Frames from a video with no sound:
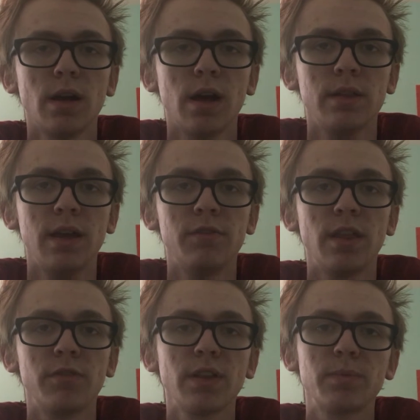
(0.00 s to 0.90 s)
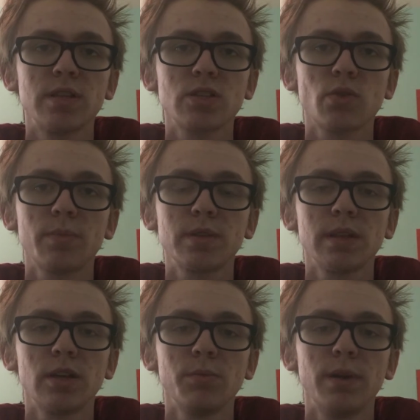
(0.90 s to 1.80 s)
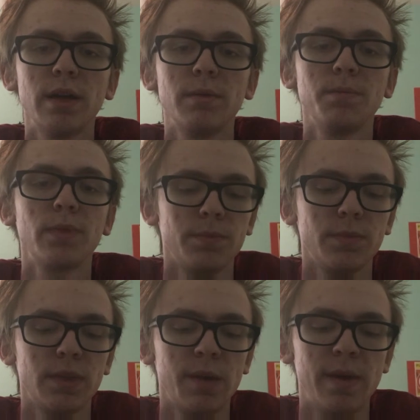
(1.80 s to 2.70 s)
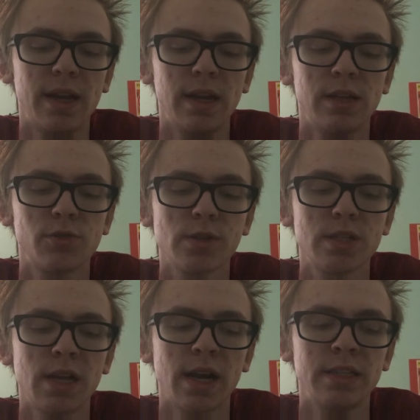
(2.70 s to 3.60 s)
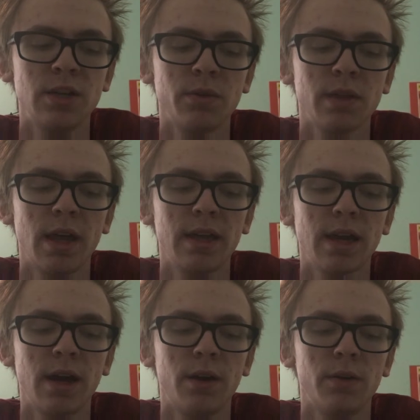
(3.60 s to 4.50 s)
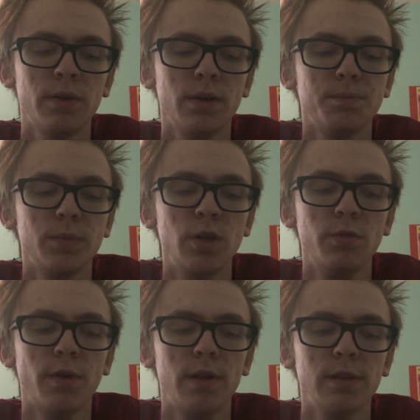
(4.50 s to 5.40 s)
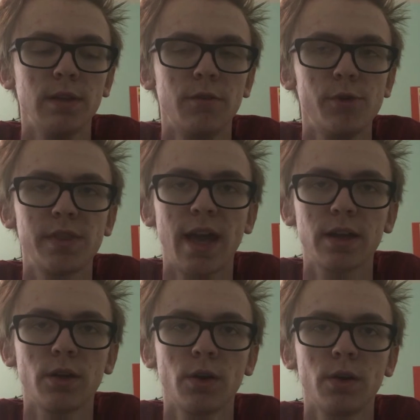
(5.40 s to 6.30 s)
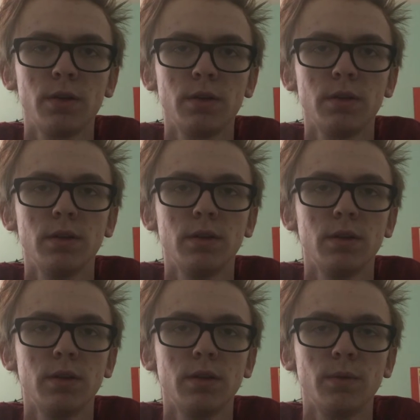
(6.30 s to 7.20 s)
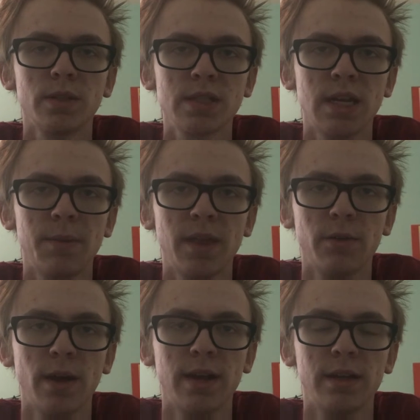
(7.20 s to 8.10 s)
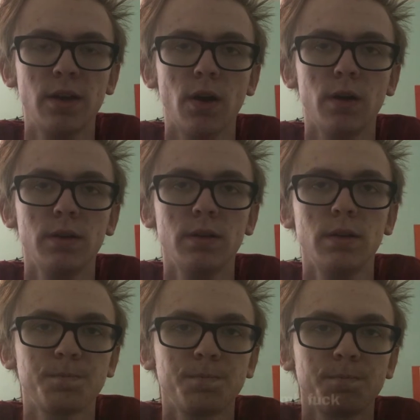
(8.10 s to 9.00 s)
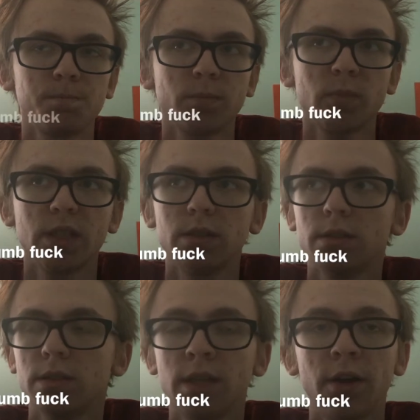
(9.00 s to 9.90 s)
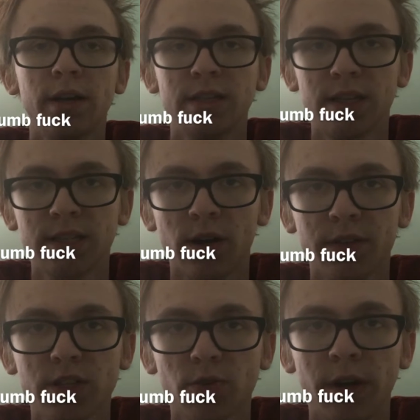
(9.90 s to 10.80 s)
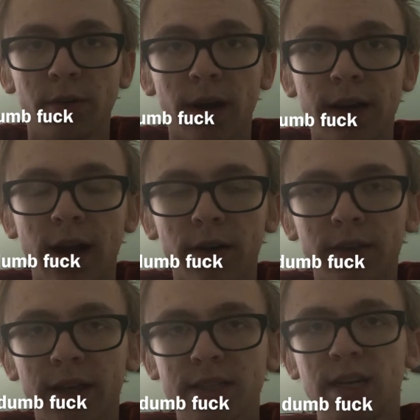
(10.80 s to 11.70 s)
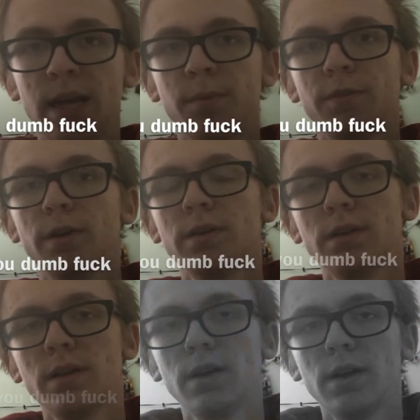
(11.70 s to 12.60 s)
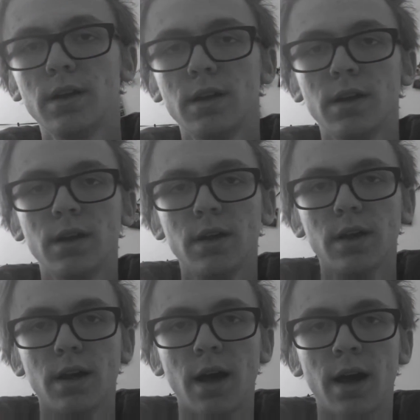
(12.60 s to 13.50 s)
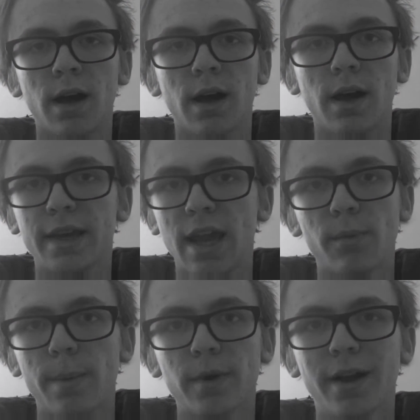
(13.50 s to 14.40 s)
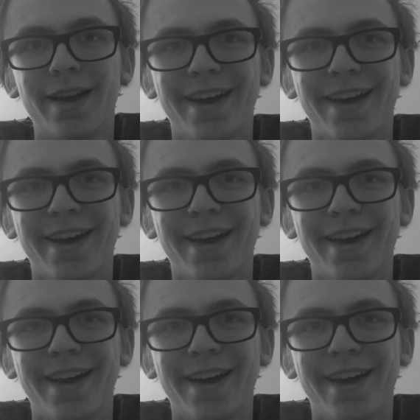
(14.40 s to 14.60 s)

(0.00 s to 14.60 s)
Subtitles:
they flip the script a little bit. They make it interesting. I don't like how you fall in love with that girl. What's the name of that redhead girl? There it is. It's on the screen right now. That's the name of her. I can't remember.